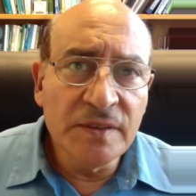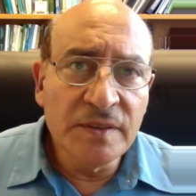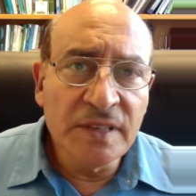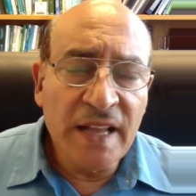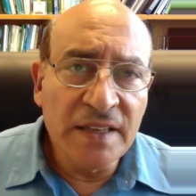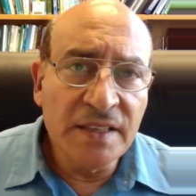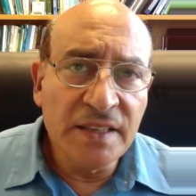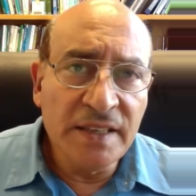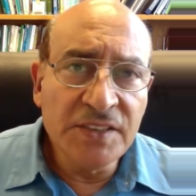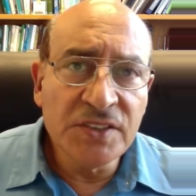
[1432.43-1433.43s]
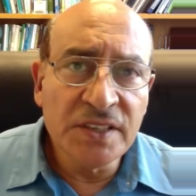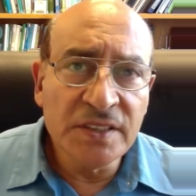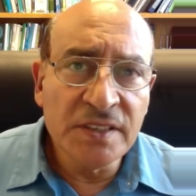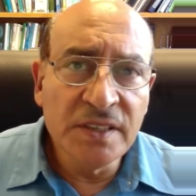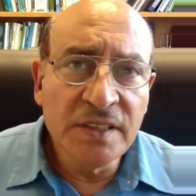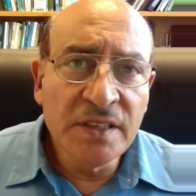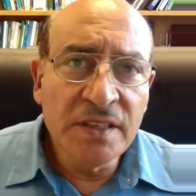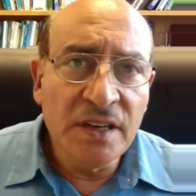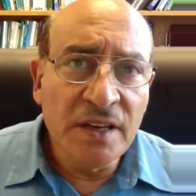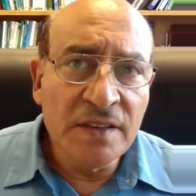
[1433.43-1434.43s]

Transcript: calculation on